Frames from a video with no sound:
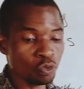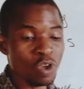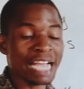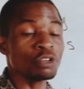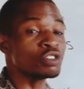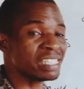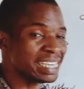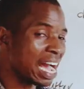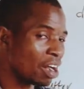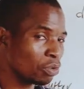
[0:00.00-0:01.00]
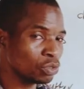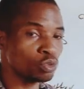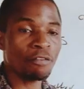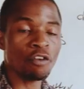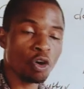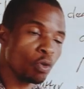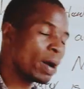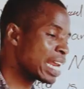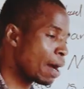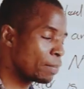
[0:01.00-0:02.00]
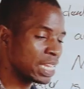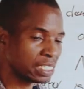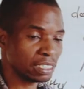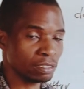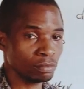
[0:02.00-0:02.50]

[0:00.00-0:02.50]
Where you sit down, you have occupied that place.